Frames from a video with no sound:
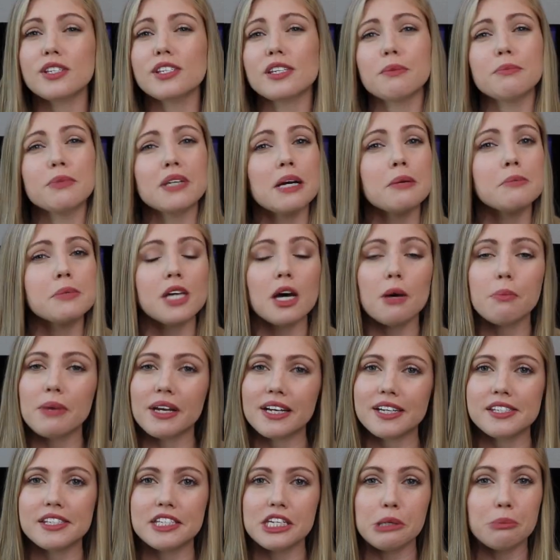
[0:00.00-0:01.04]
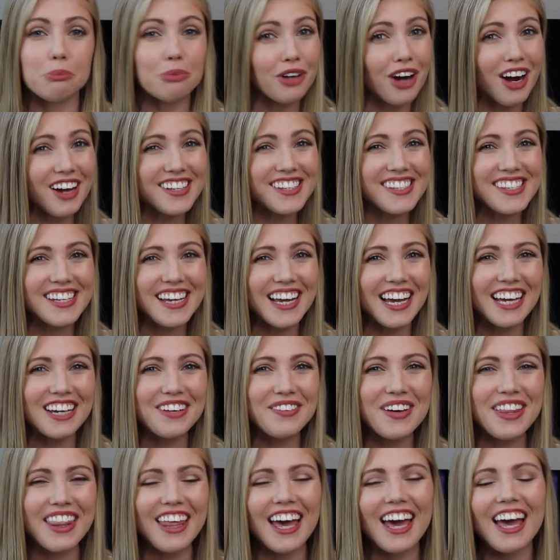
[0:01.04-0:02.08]
Sometimes I'll mix debronzy in
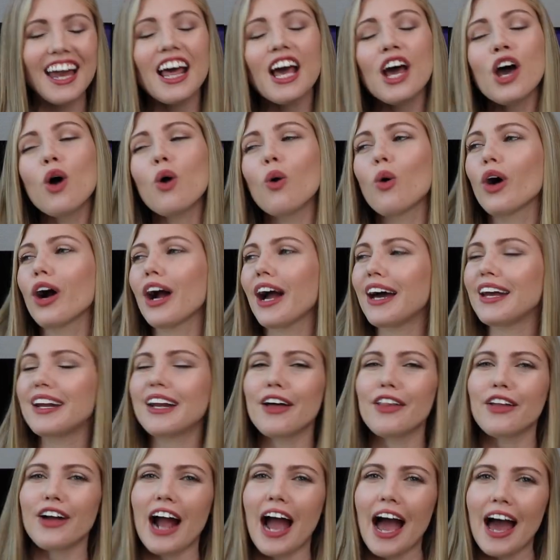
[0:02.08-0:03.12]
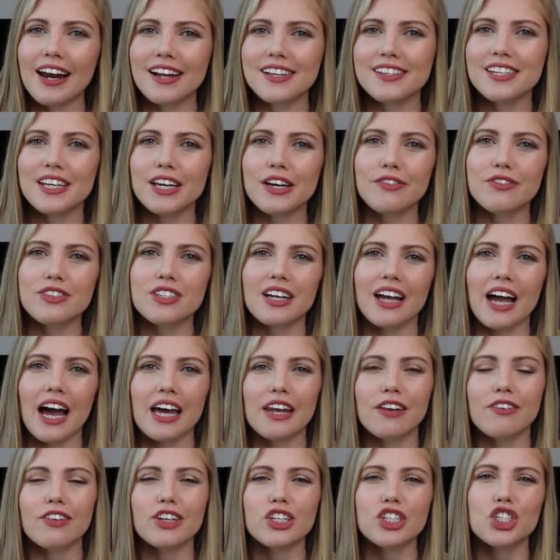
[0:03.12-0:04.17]
with it or another additive to
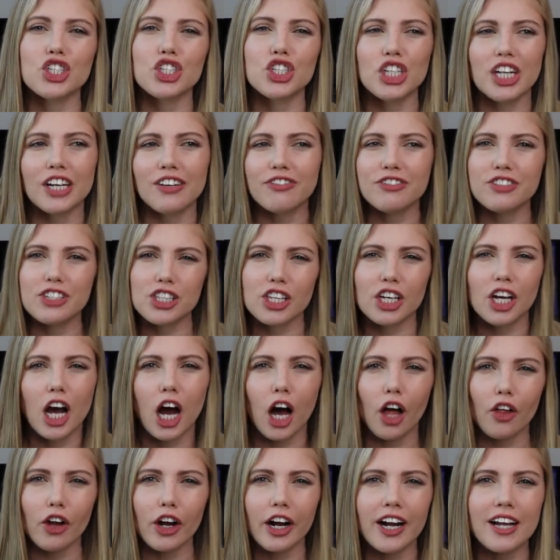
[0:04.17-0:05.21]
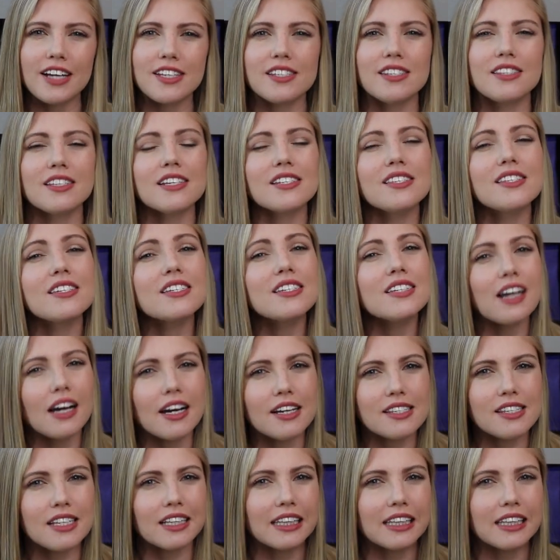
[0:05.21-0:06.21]
kind of shift the color because this does